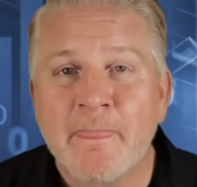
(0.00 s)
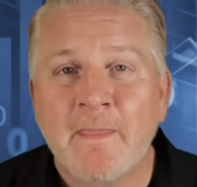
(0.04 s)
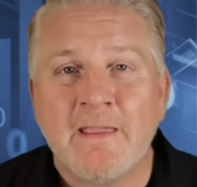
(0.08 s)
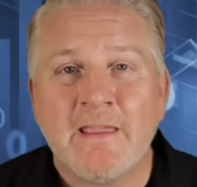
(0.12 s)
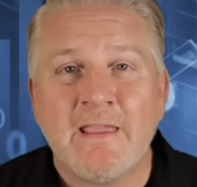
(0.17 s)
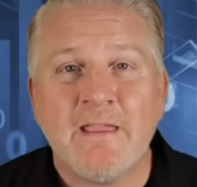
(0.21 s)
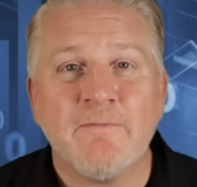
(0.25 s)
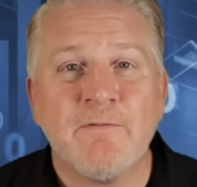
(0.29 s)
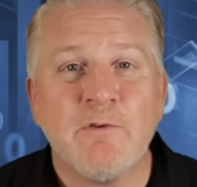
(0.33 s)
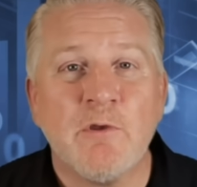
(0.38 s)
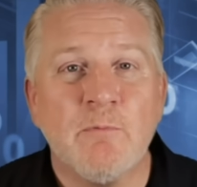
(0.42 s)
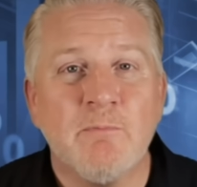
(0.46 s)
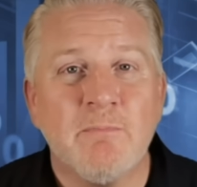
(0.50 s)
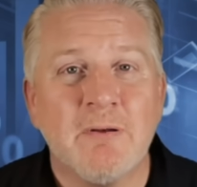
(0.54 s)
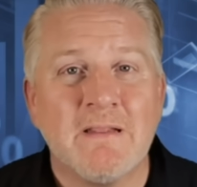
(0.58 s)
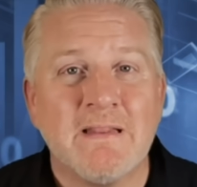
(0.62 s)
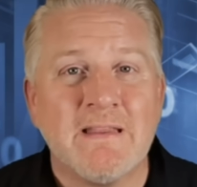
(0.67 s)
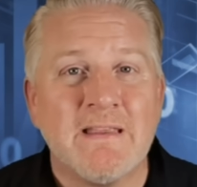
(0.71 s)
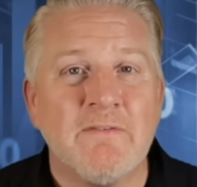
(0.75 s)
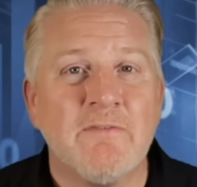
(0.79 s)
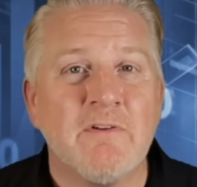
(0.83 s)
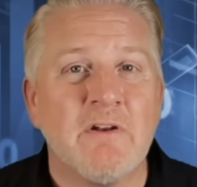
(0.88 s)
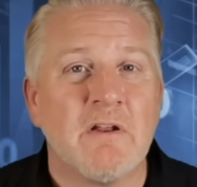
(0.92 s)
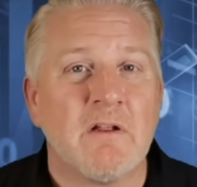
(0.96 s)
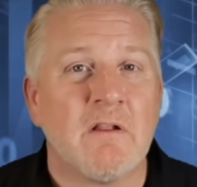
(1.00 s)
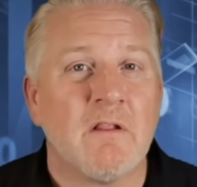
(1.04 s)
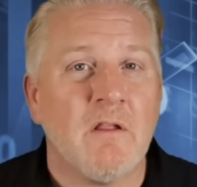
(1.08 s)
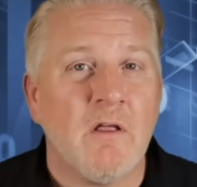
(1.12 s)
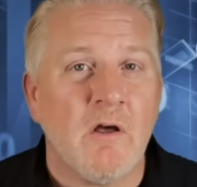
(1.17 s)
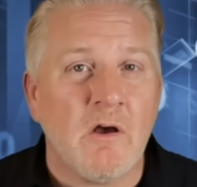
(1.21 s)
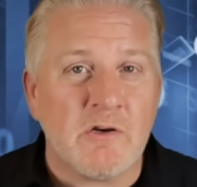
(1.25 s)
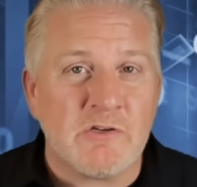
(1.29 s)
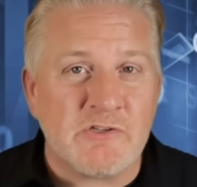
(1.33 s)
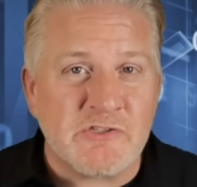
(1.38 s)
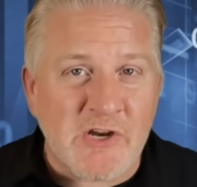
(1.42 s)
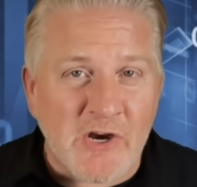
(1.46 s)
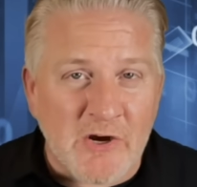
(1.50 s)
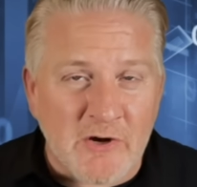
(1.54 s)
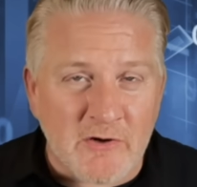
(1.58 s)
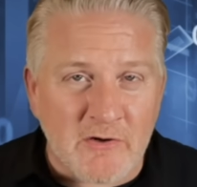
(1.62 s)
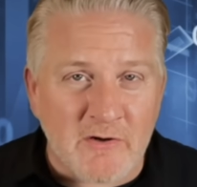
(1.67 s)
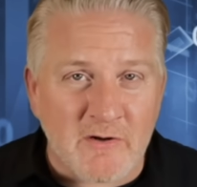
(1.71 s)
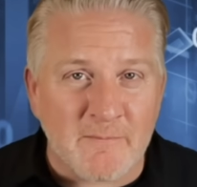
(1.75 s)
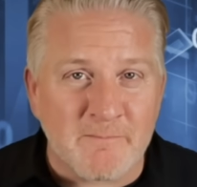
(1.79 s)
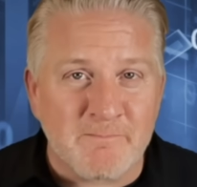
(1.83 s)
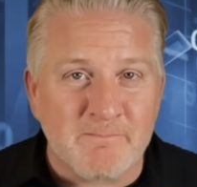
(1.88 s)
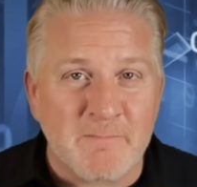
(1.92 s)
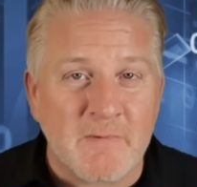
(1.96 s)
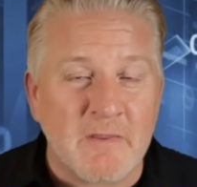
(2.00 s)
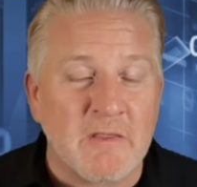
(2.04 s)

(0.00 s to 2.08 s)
if you believe in it long term,